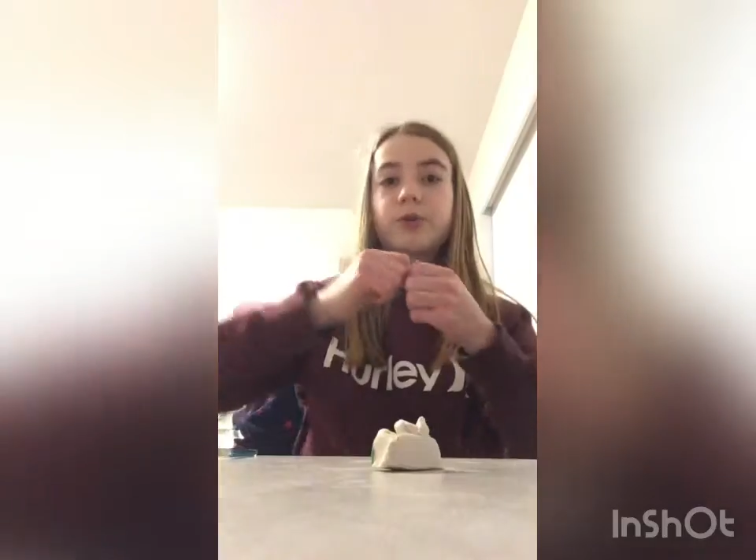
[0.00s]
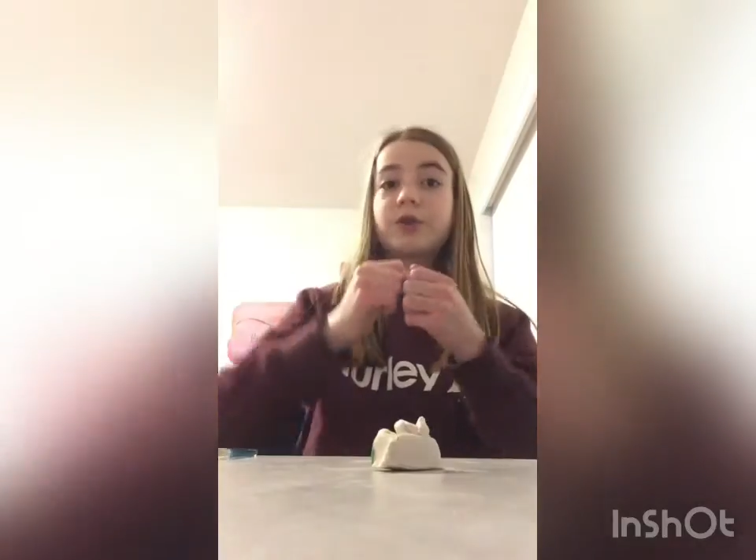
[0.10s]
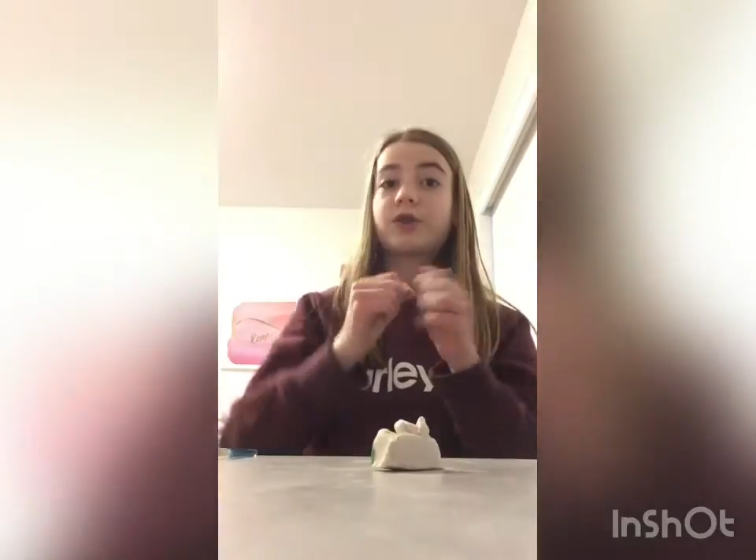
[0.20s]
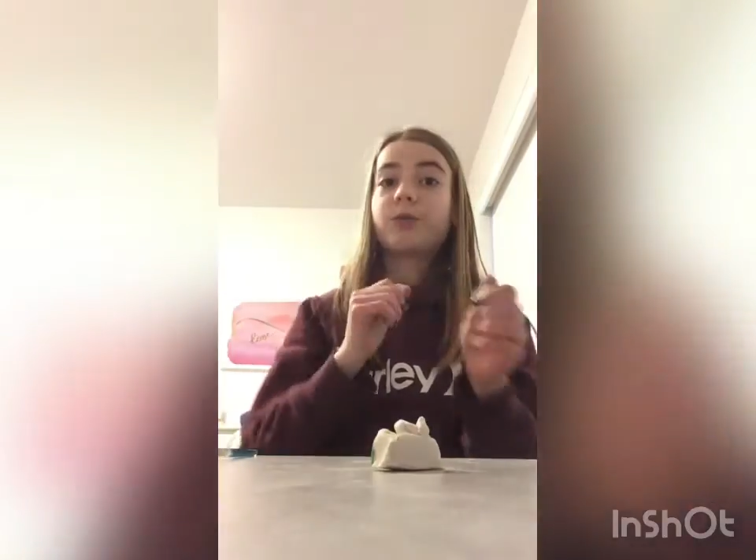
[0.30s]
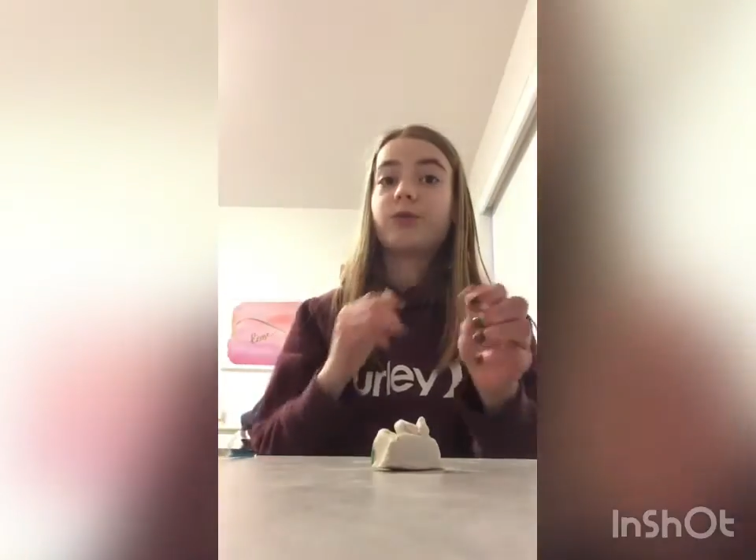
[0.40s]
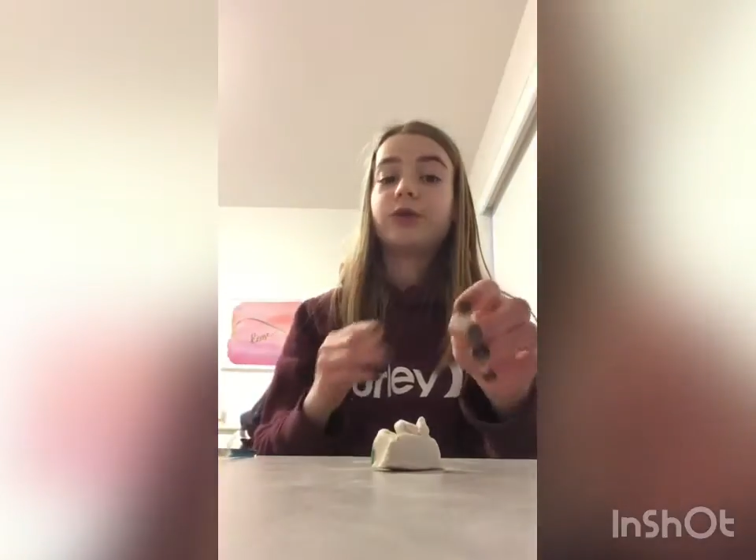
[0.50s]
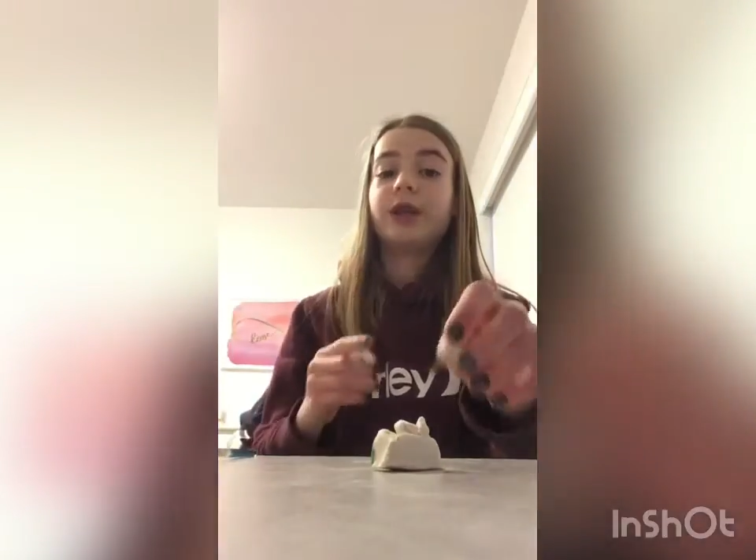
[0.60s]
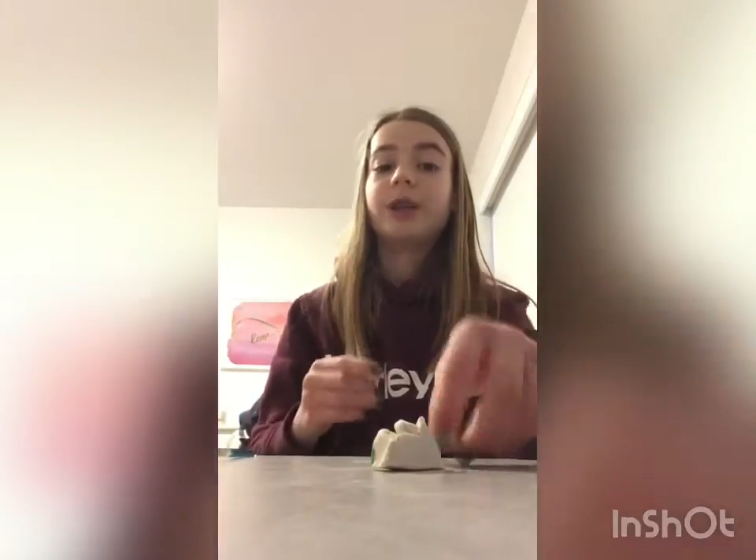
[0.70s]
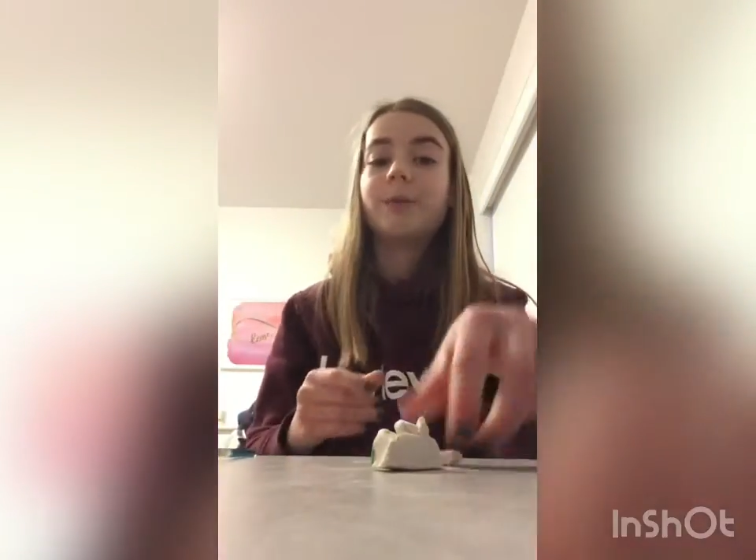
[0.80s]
to start molding the